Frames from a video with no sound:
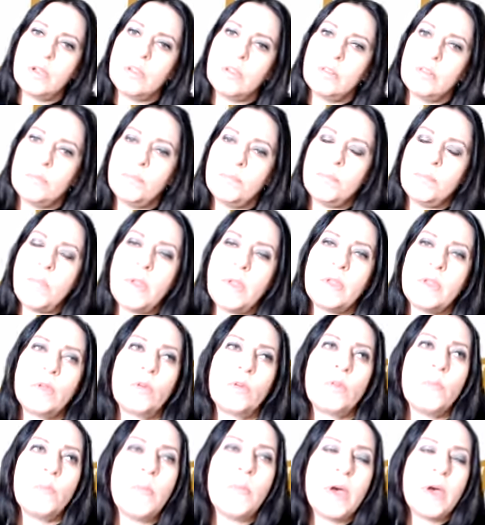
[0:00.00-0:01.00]

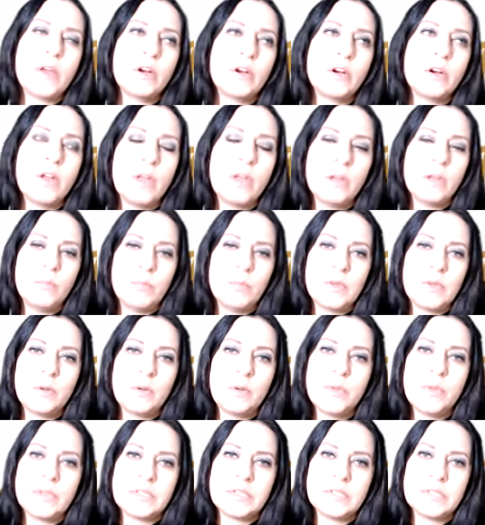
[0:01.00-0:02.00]
the modern and
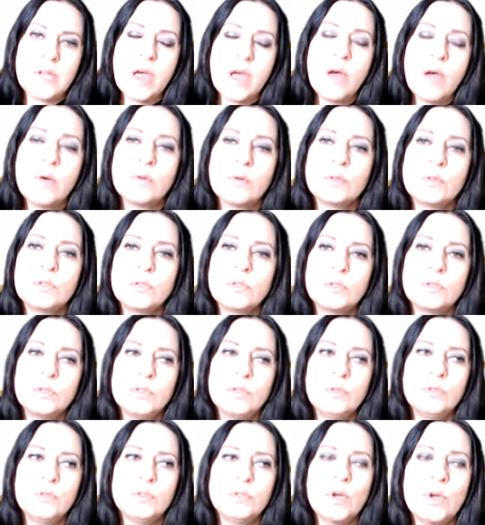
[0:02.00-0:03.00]
minimalist house,
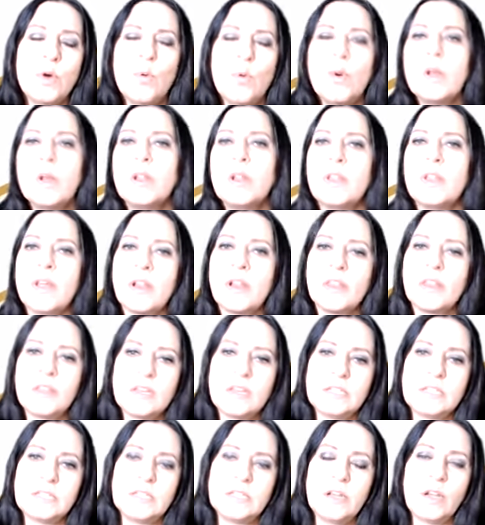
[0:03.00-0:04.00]
you don't want a lot of
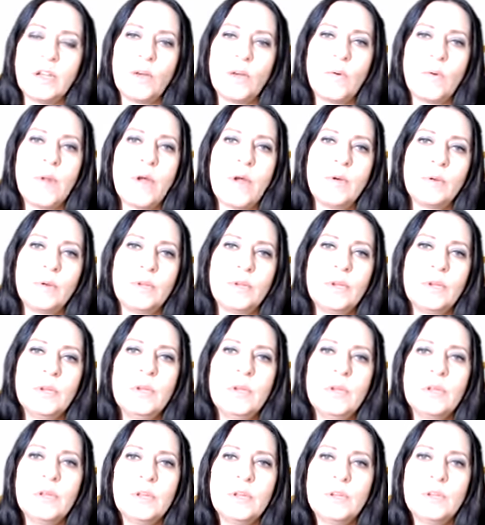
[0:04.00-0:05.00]
things sitting around.
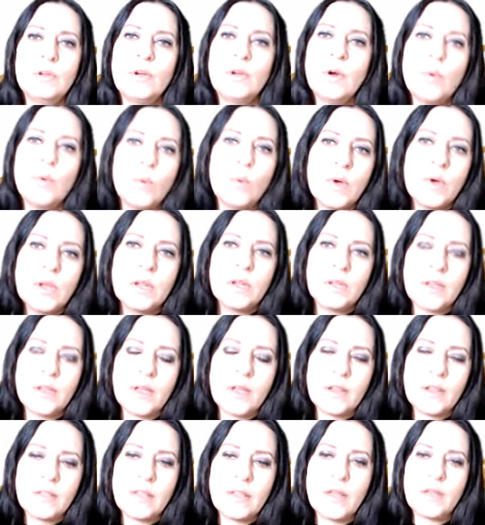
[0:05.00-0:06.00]
You don't want a
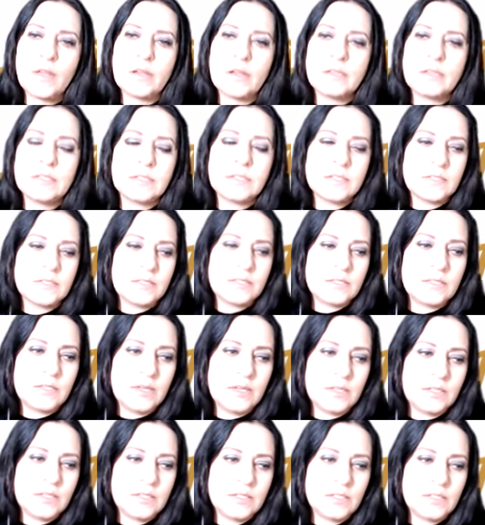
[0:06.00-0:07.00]
lot of that. It
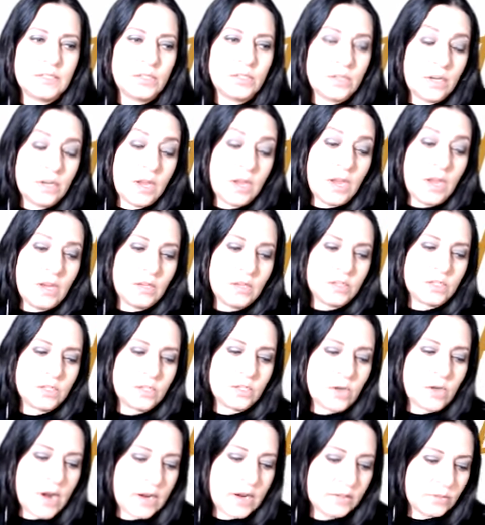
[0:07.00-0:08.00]

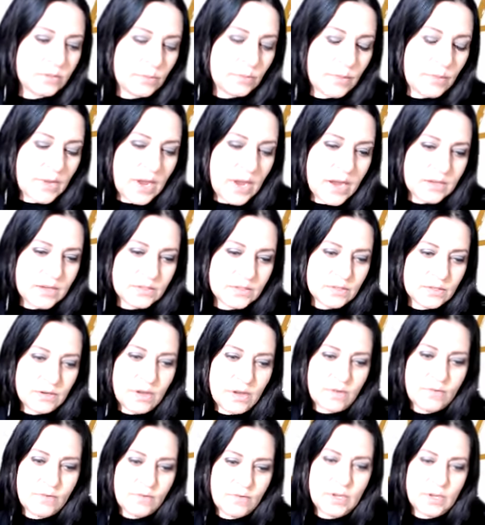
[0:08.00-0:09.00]
detracts from the eye. So
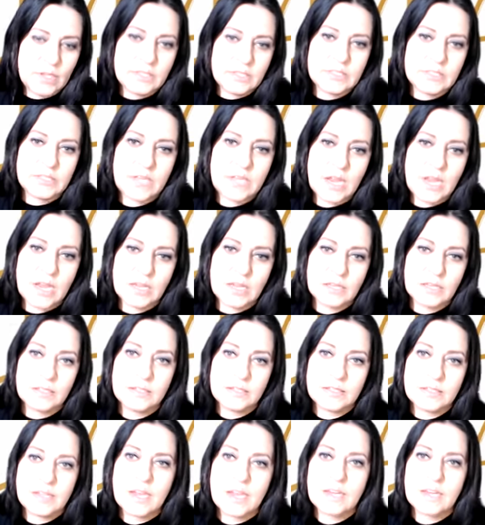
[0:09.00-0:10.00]
now you can stay
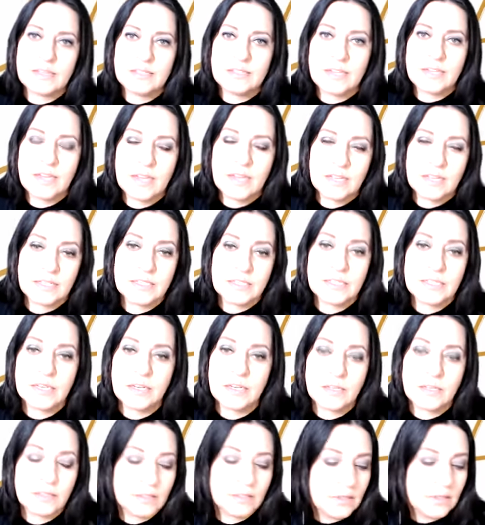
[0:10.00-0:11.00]
nice and
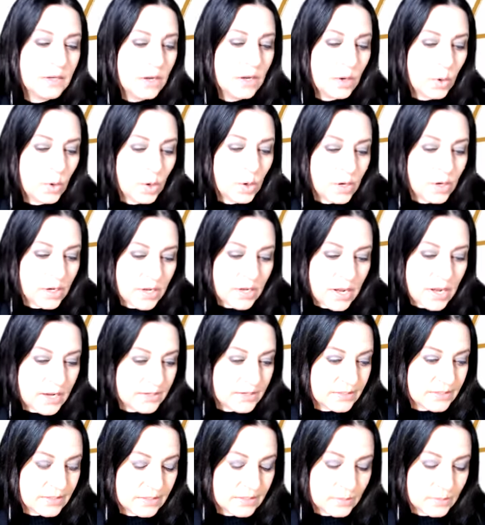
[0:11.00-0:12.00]

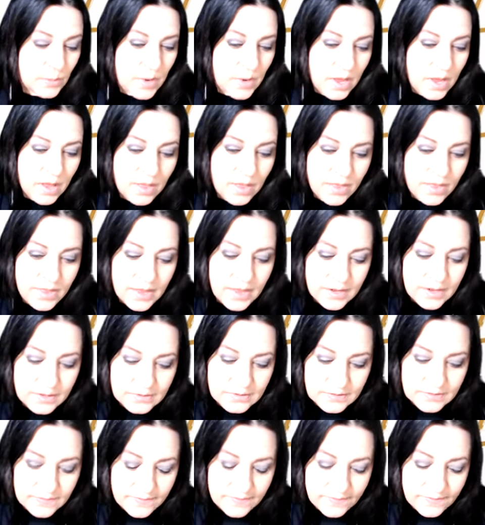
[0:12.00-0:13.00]
organized as well.
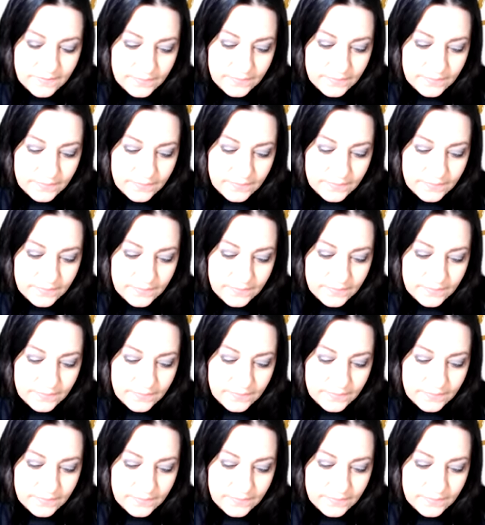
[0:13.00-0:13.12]
That's